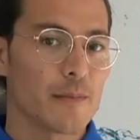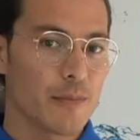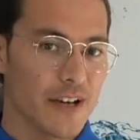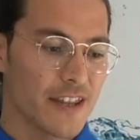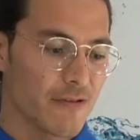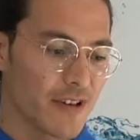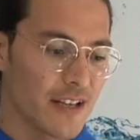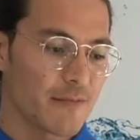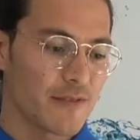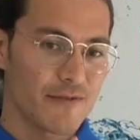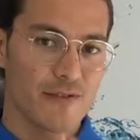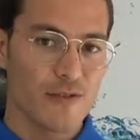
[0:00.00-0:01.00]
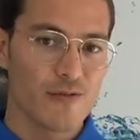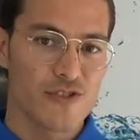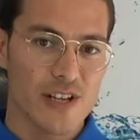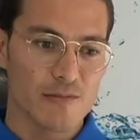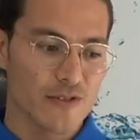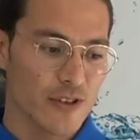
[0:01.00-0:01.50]
By the way, before we
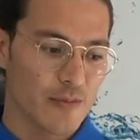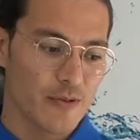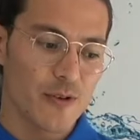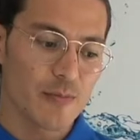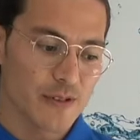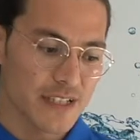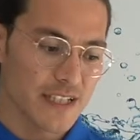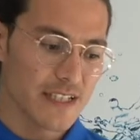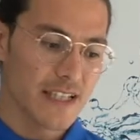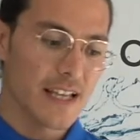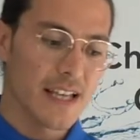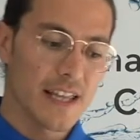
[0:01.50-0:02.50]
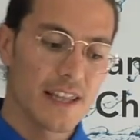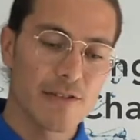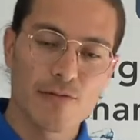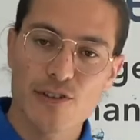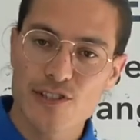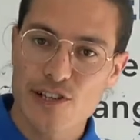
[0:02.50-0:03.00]
jump to the properties, the
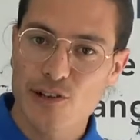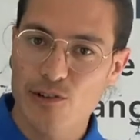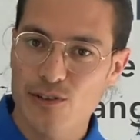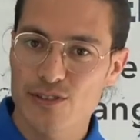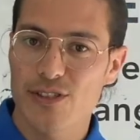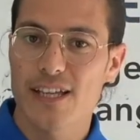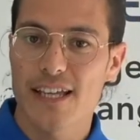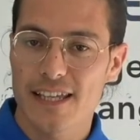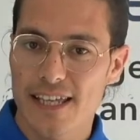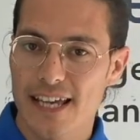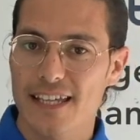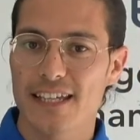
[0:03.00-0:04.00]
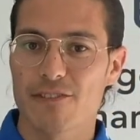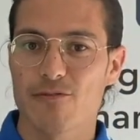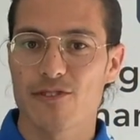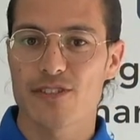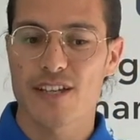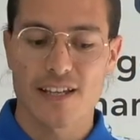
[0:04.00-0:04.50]
water called Kangen
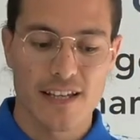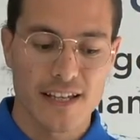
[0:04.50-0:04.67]
water.